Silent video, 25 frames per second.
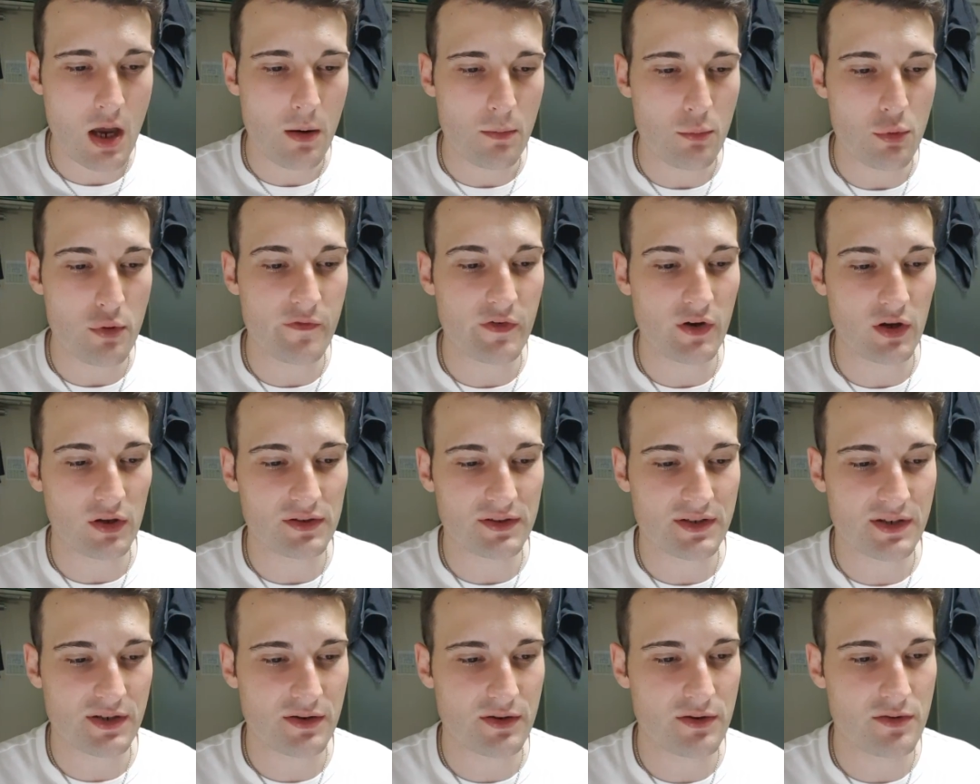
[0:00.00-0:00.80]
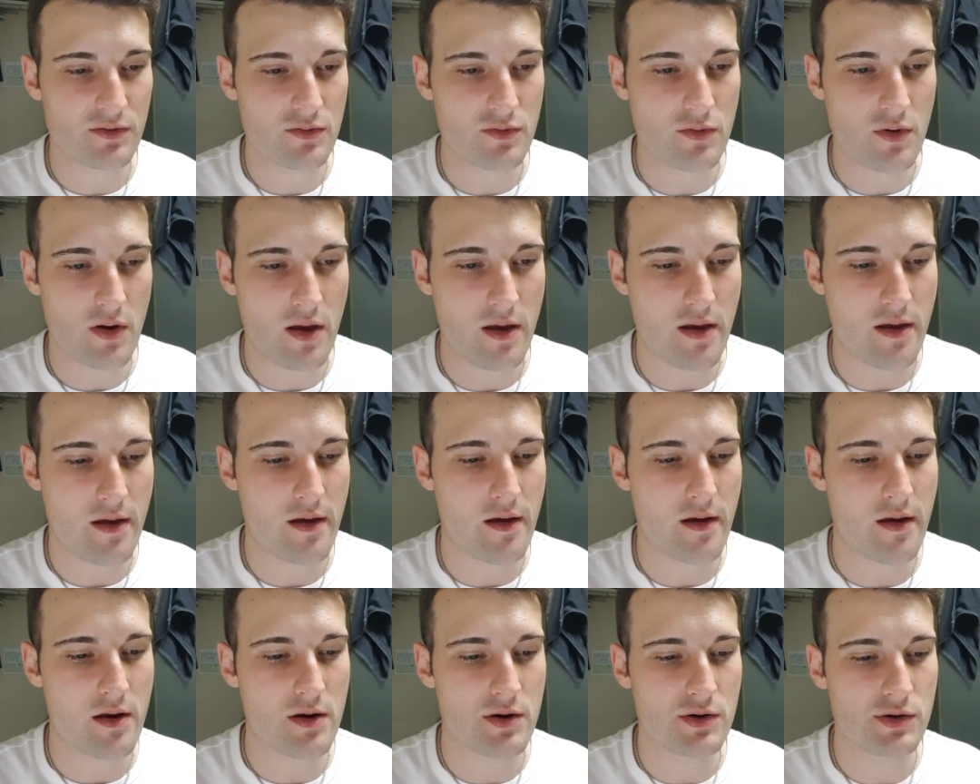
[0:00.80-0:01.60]
Moving on to
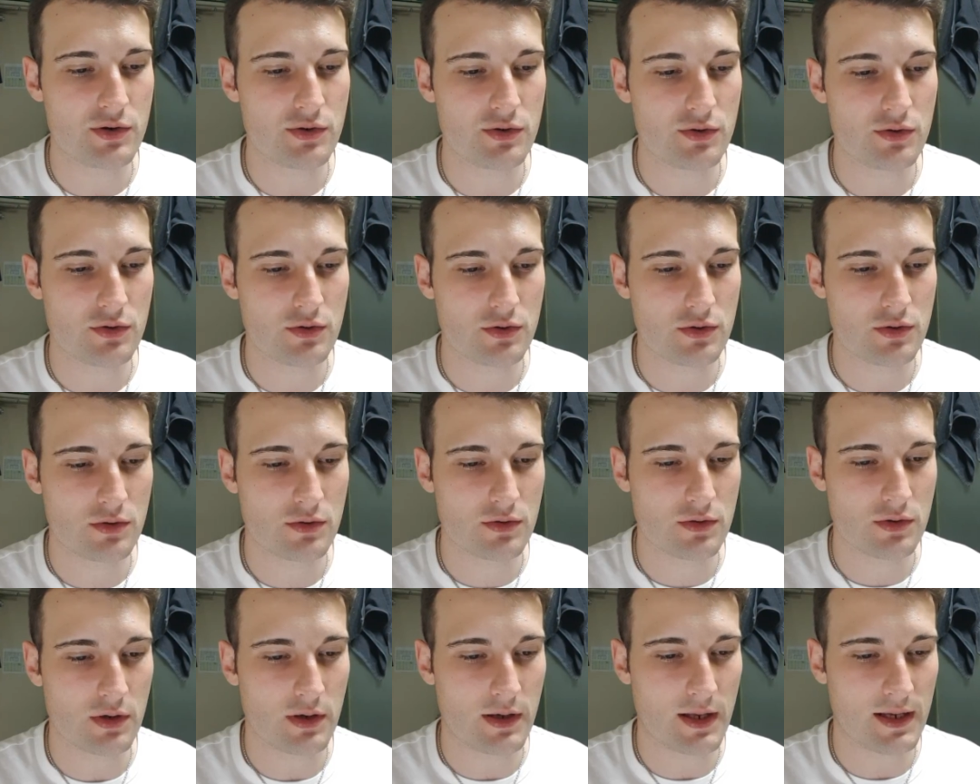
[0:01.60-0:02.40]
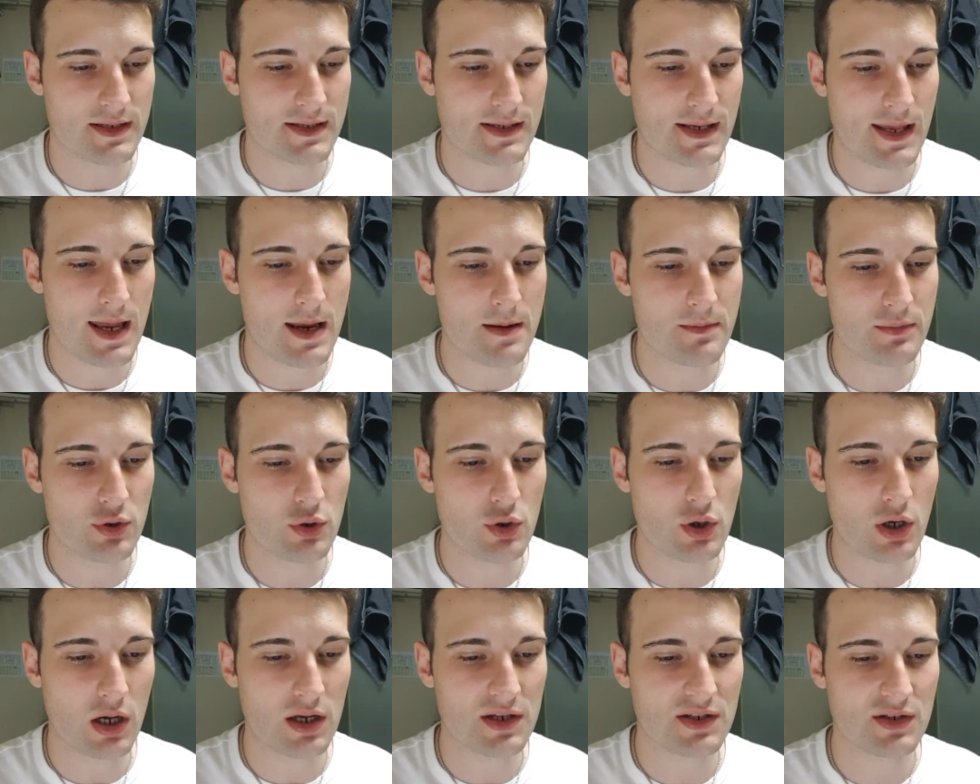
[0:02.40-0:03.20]
next game,
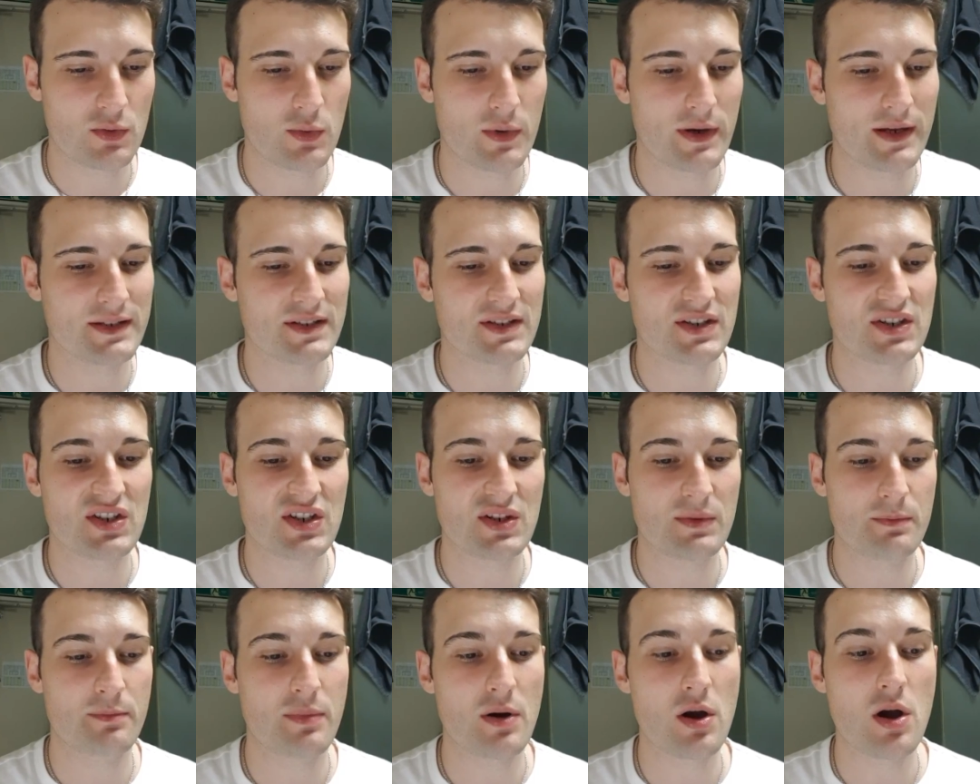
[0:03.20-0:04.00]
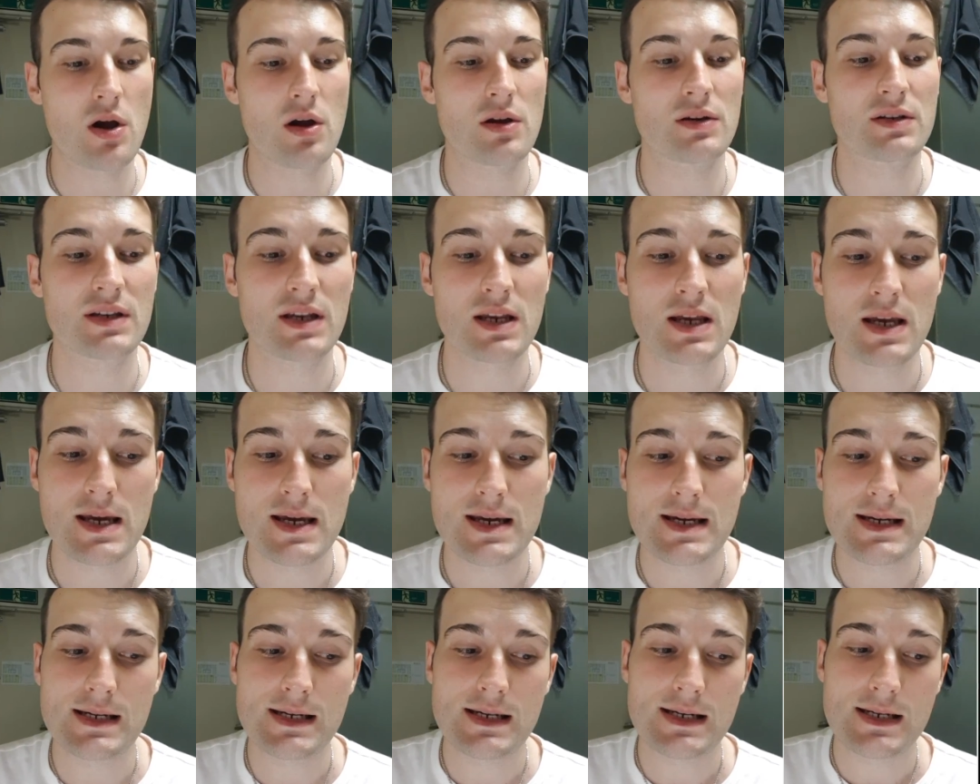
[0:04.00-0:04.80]
Newcastle against Spurs.
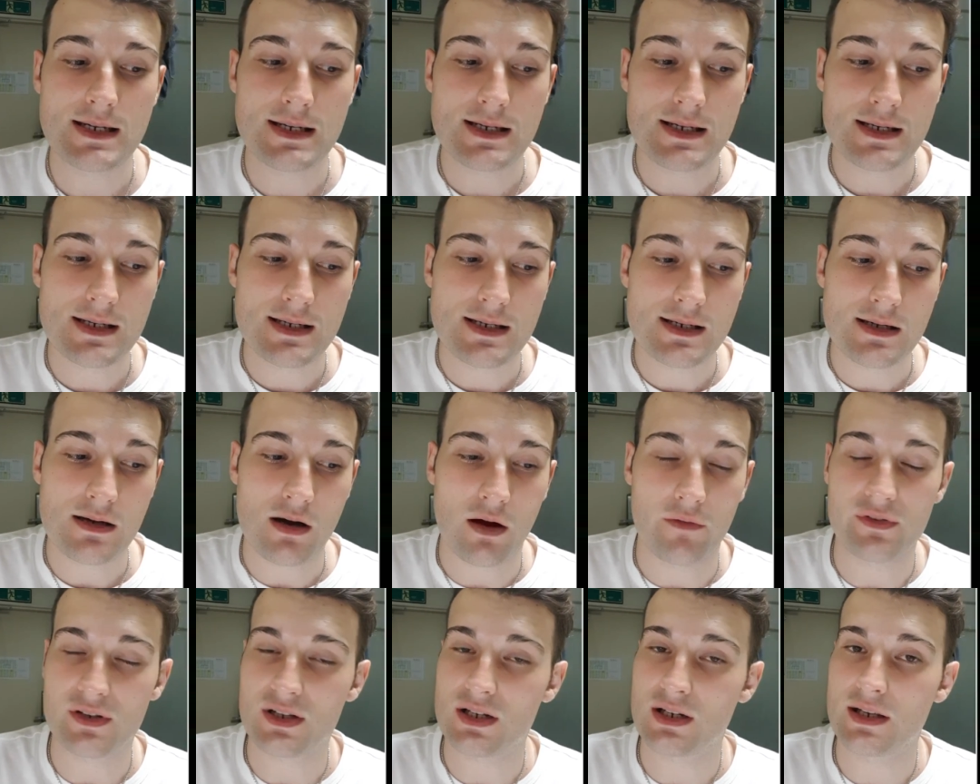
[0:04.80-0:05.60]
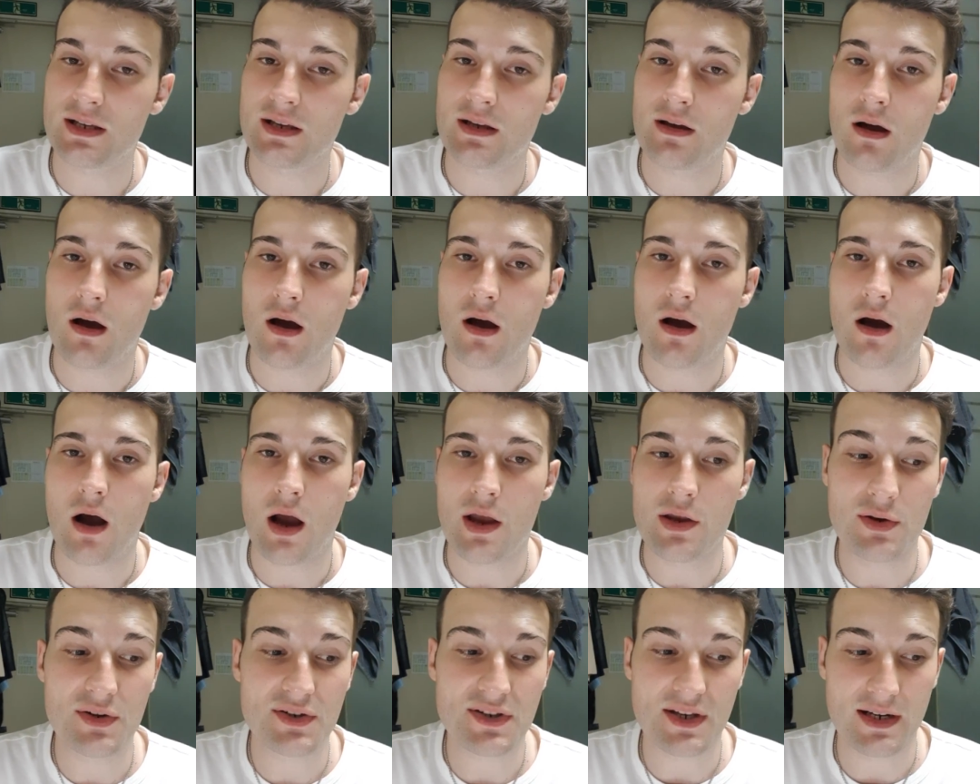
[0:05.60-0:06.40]
Obviously, I
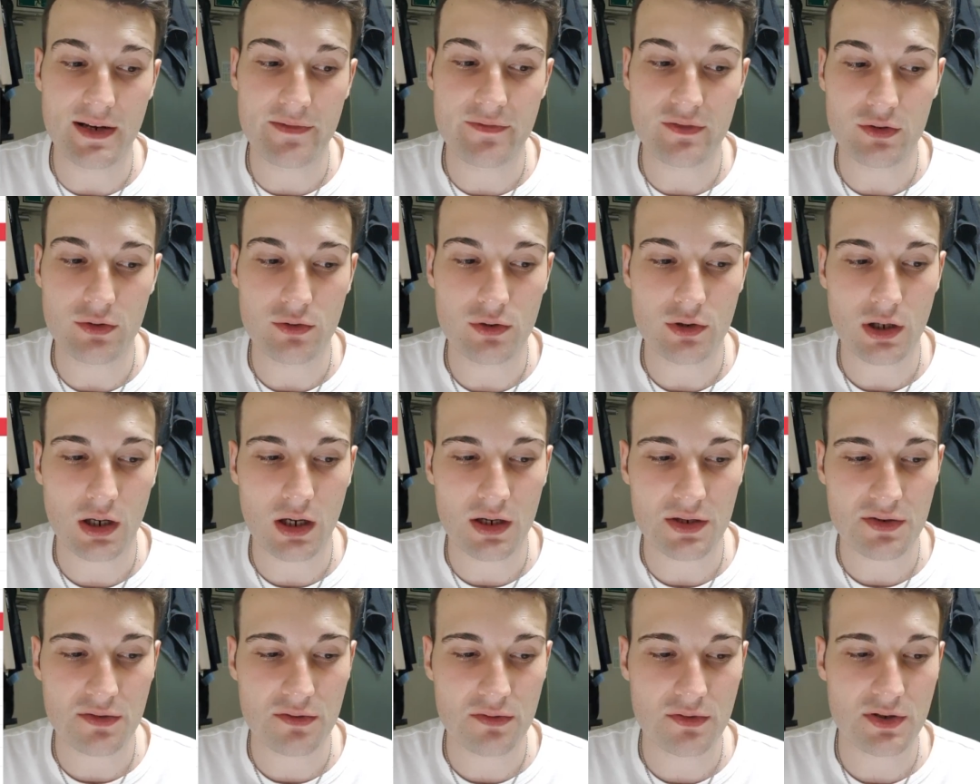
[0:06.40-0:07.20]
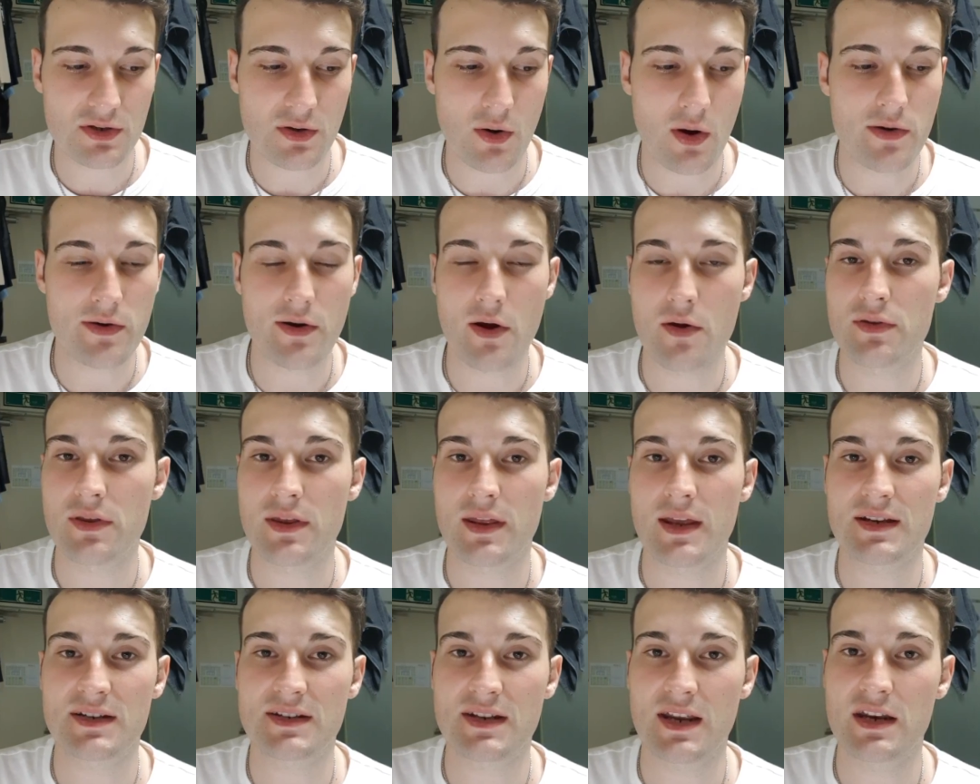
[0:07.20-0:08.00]
used to live in Newcastle, so I know that
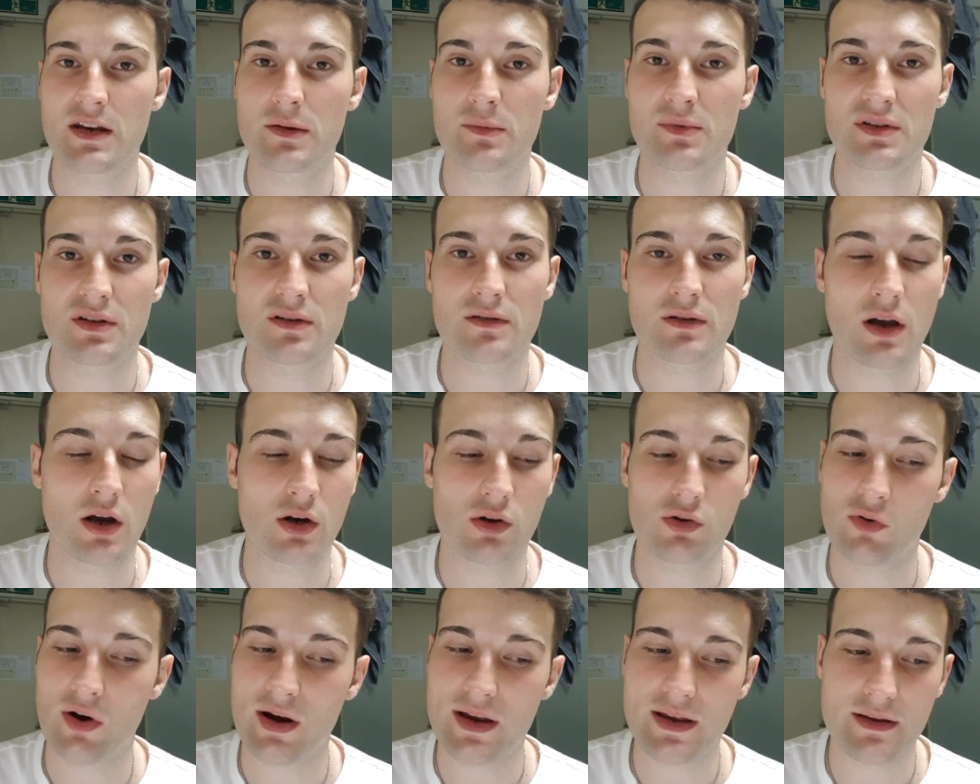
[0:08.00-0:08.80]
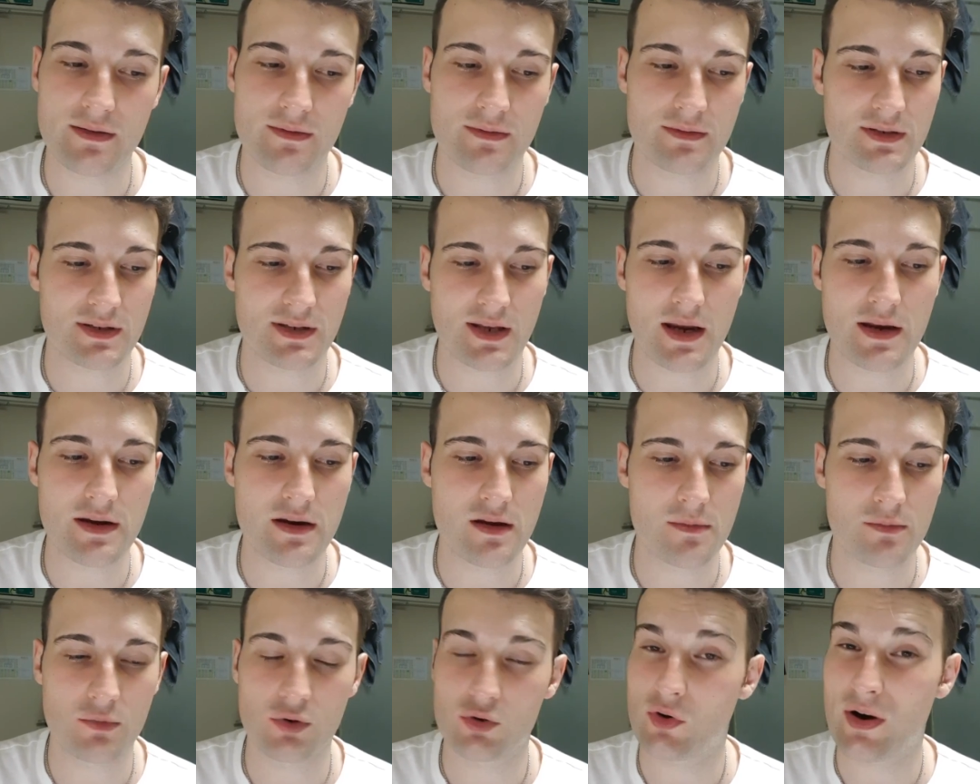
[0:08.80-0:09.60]
their stadium is a great
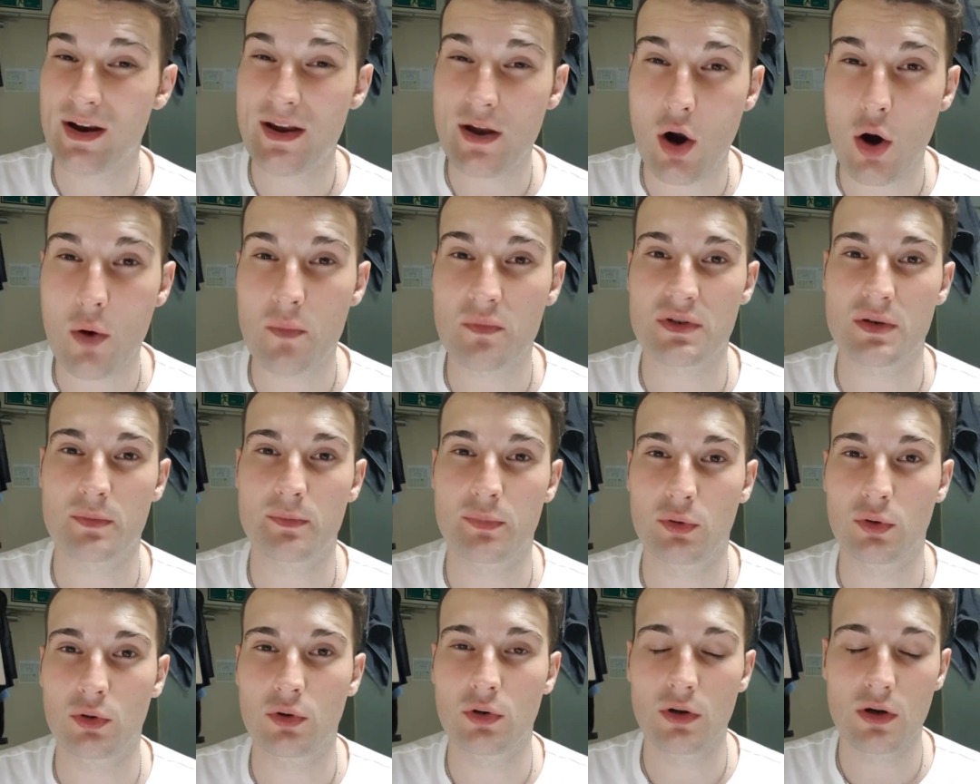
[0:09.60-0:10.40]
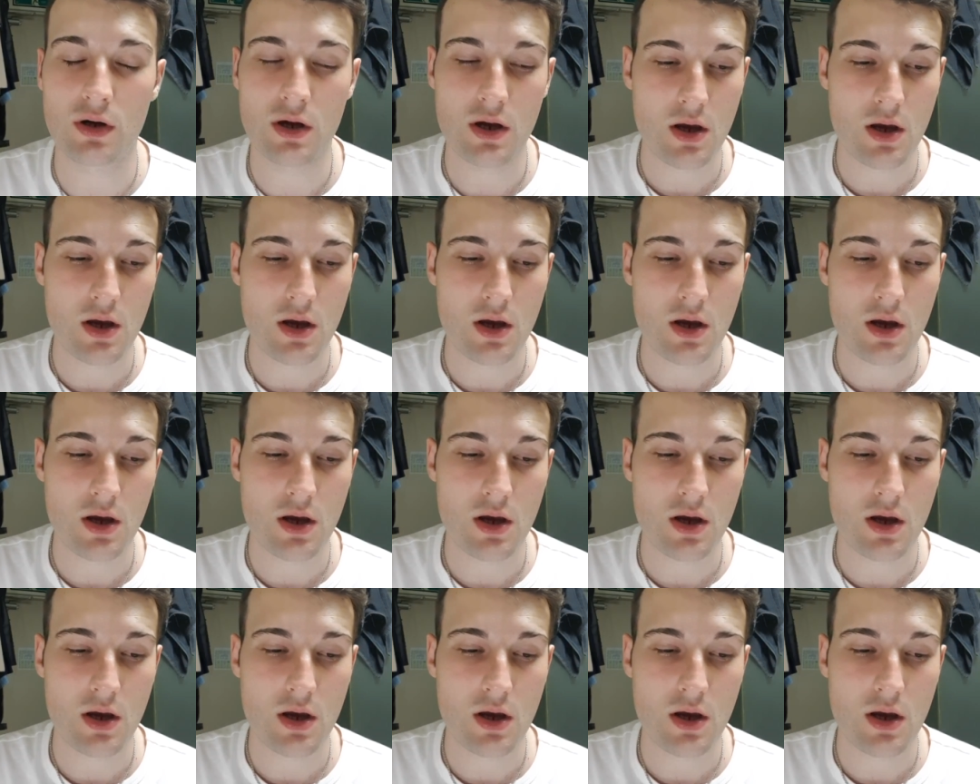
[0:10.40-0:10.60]
stadium, great home support.